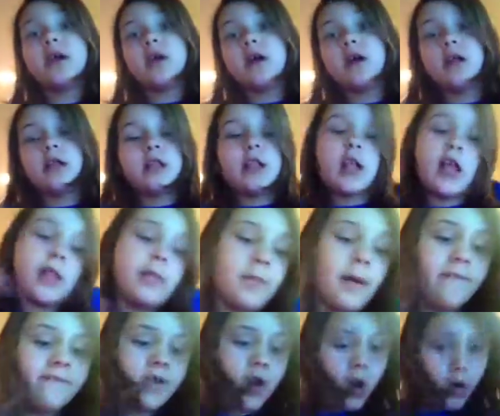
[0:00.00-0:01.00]
good, and then
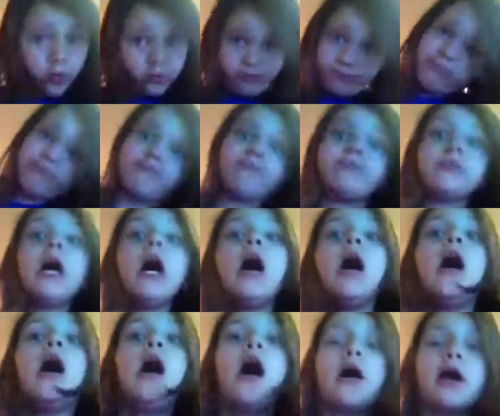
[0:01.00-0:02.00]
my phone.
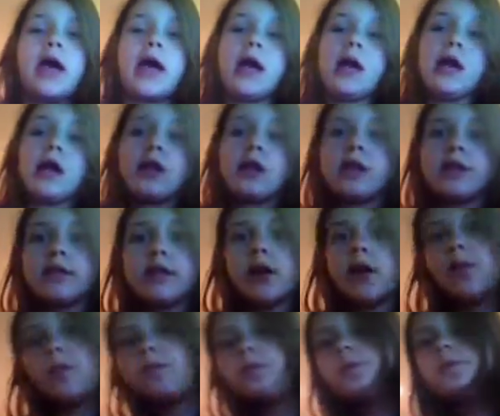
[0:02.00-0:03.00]
Okay,
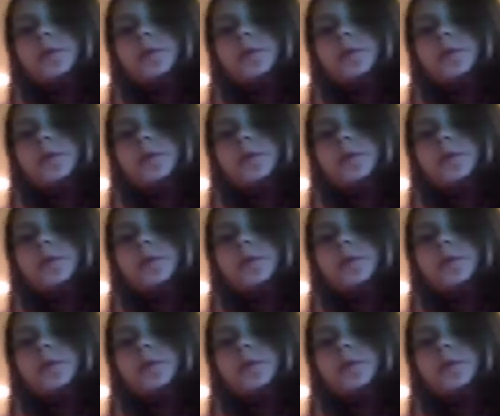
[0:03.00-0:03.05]
so